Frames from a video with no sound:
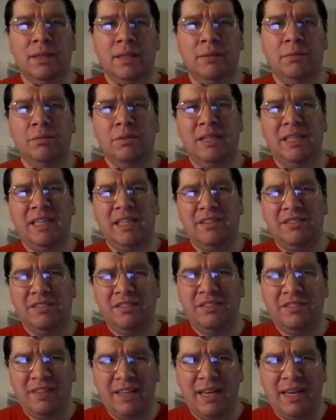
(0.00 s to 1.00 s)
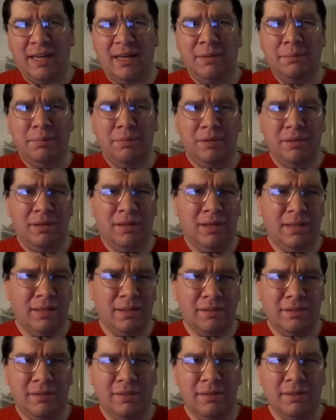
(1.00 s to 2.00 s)
Even when they got stabbed a
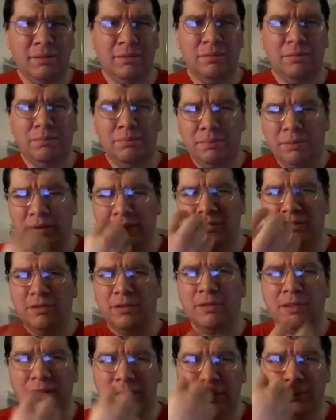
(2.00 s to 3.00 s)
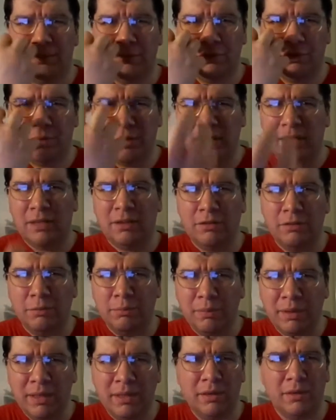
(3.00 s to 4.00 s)
lot, the blood started to come straight out of their
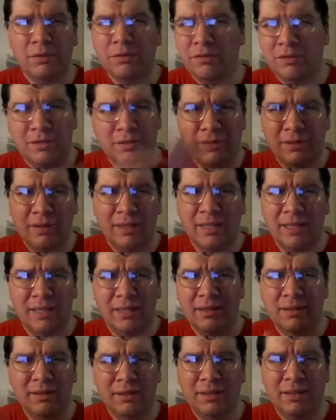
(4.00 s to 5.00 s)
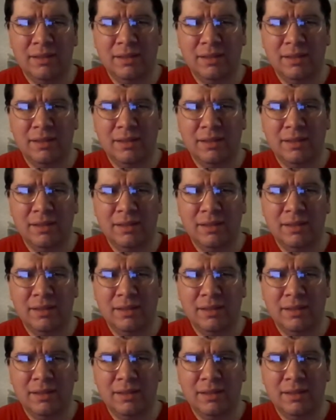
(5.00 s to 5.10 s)
mouths and all that.